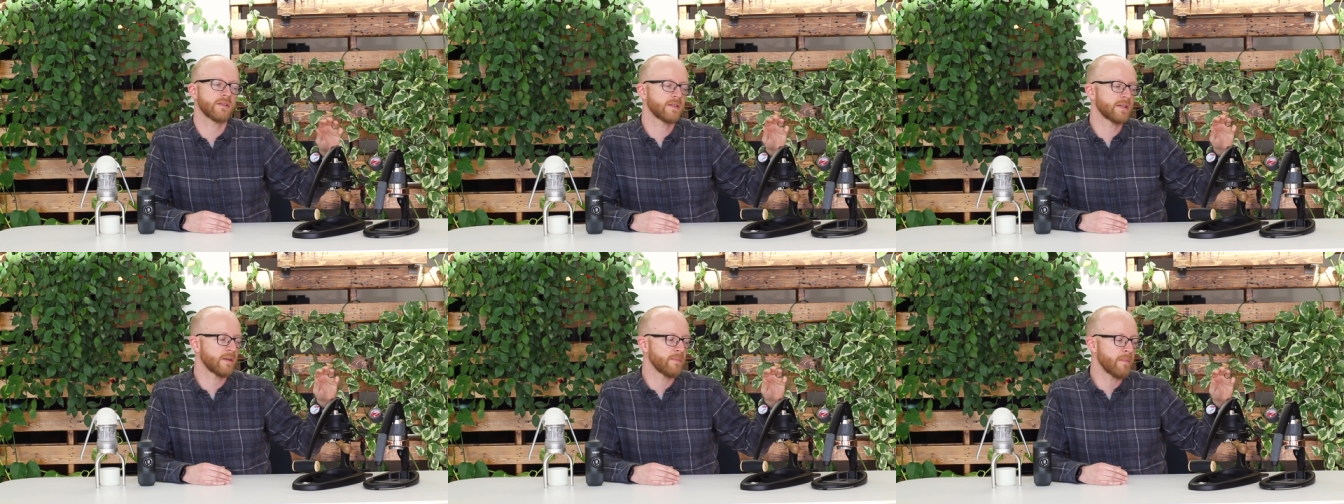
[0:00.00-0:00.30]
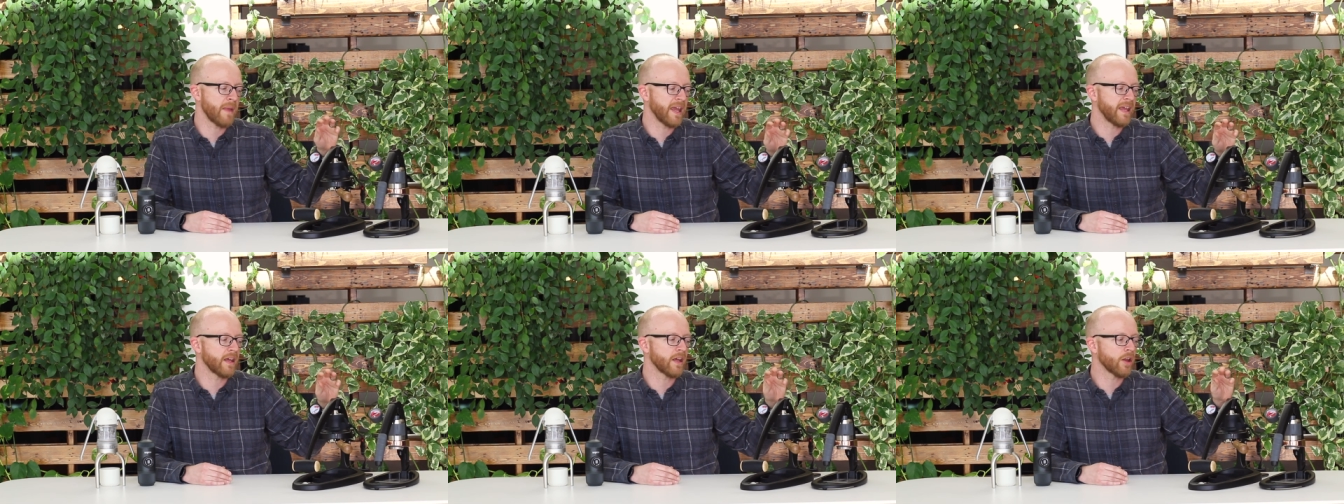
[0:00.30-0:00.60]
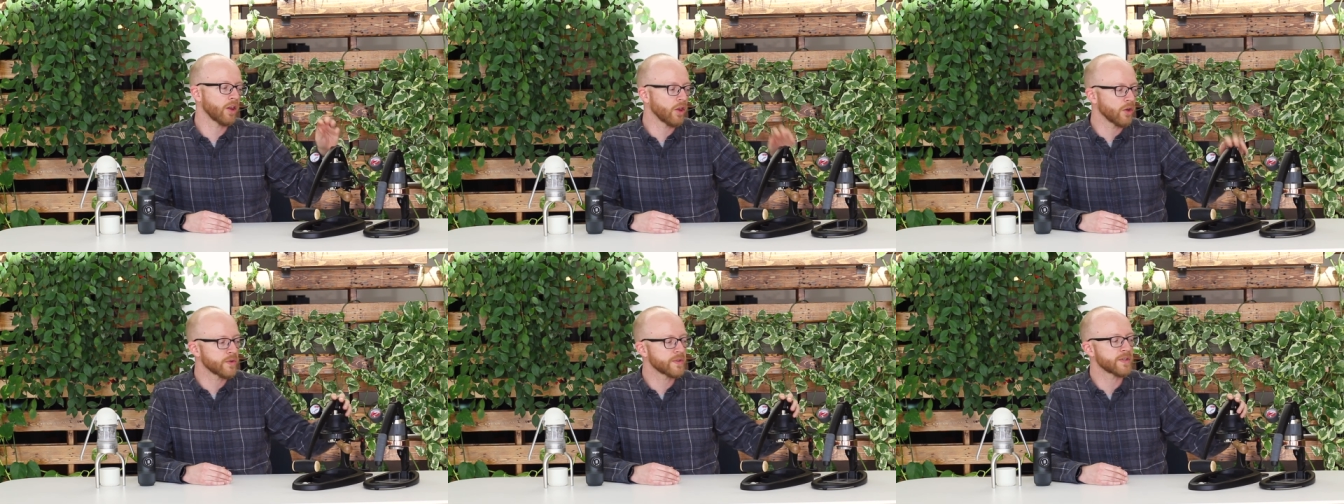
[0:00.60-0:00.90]
to make it
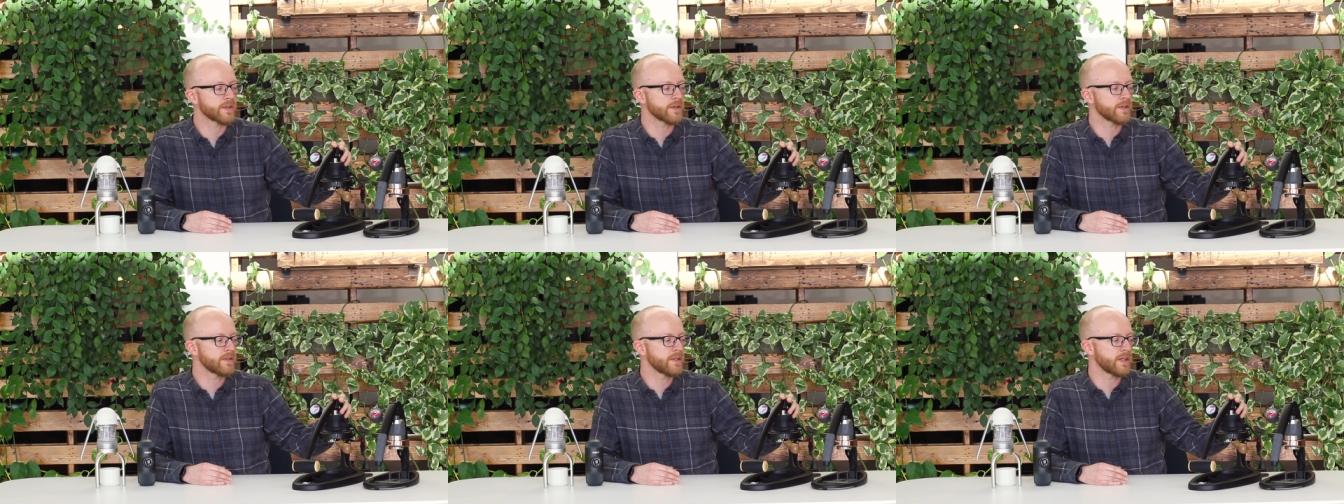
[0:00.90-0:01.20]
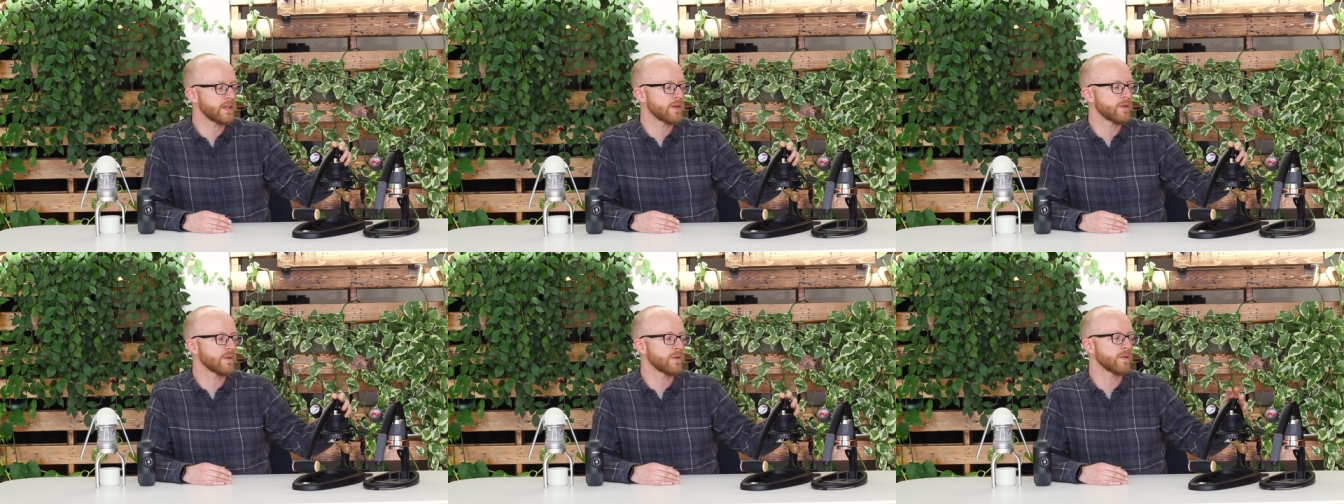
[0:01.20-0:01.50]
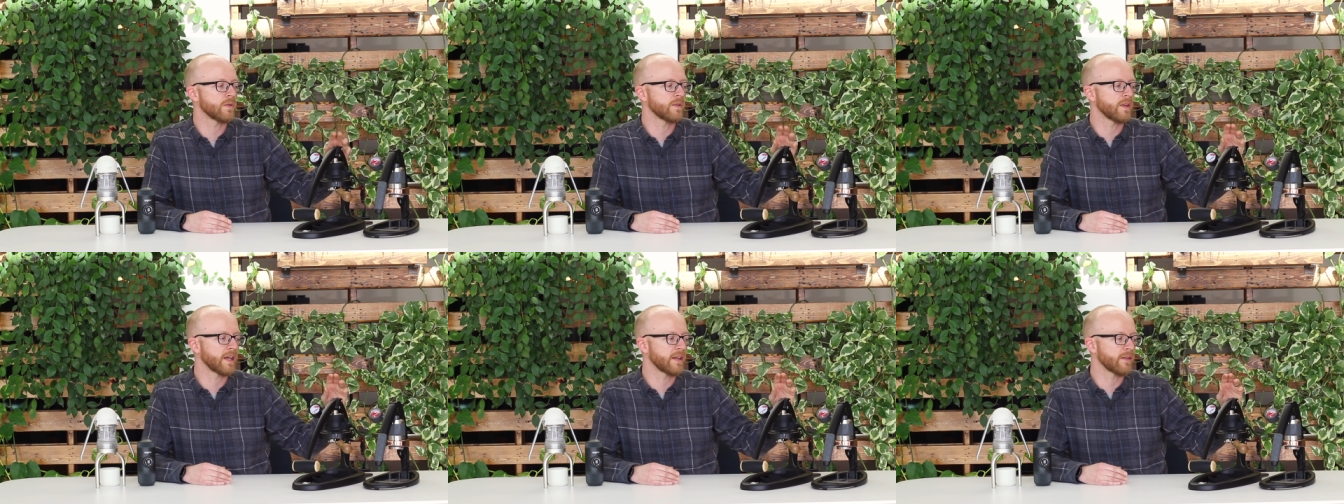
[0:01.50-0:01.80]
closer
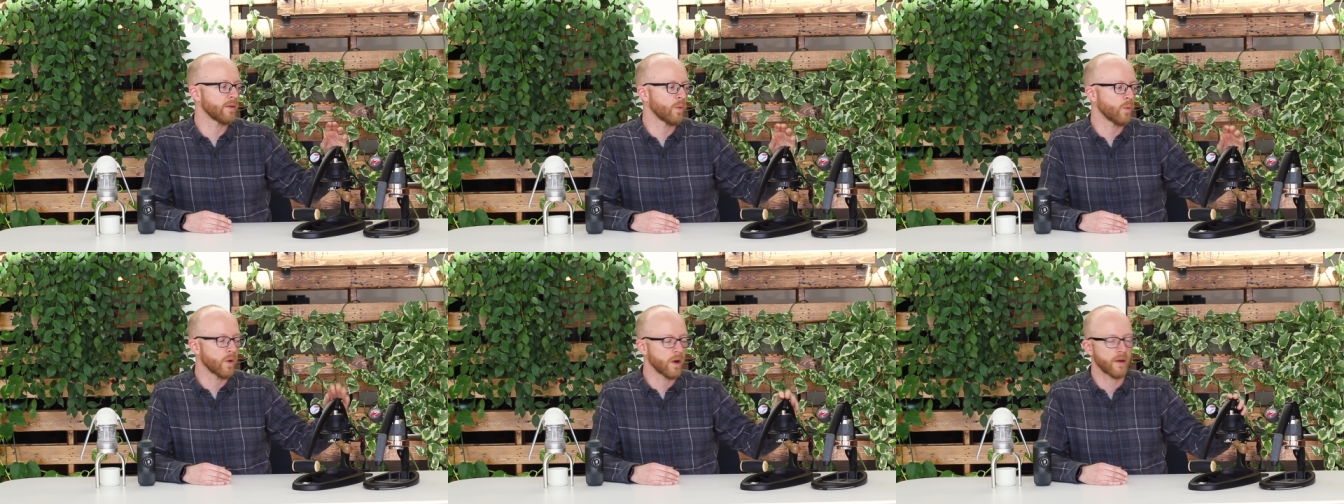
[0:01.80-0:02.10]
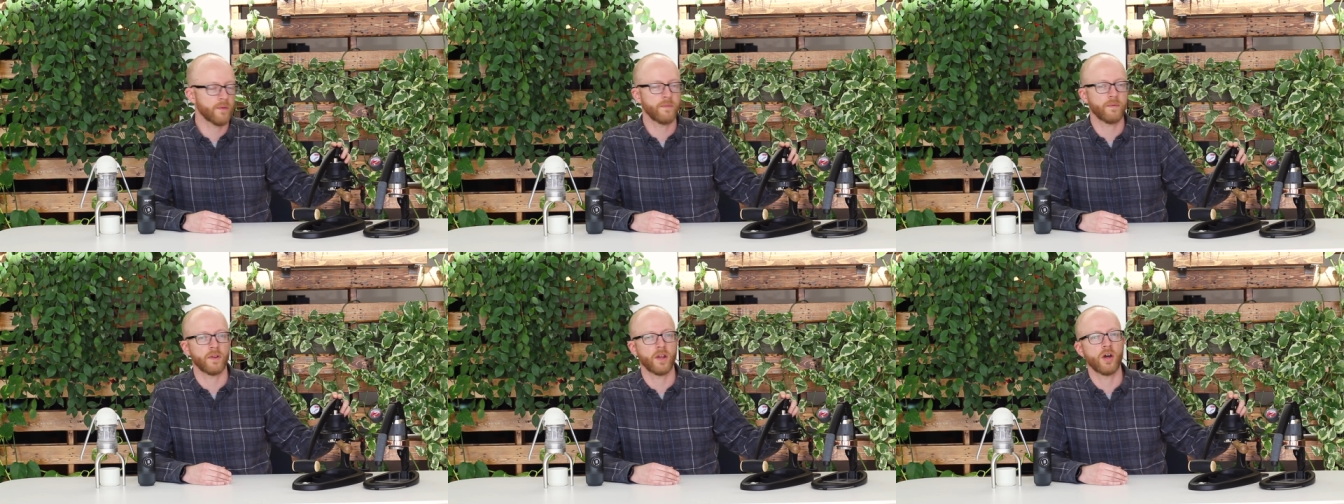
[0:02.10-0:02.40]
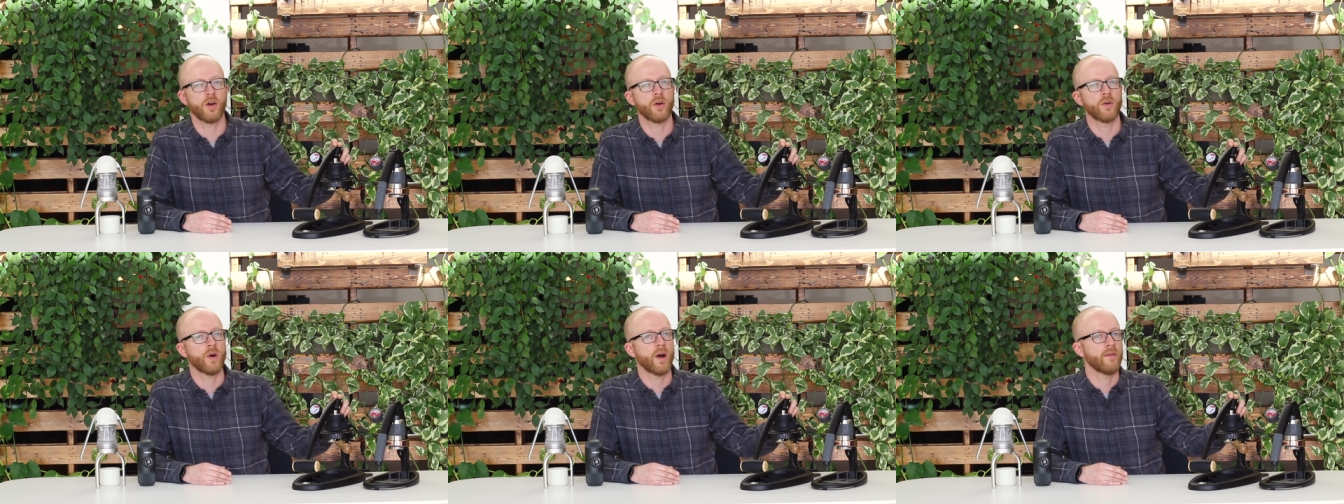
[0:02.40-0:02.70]
to like the
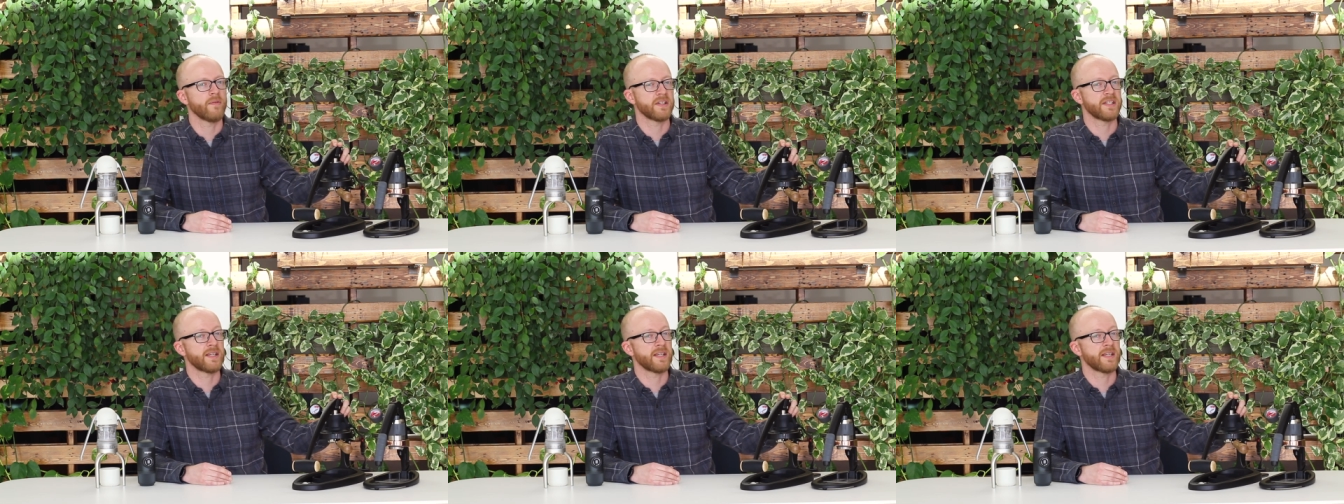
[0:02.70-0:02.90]
workflow of a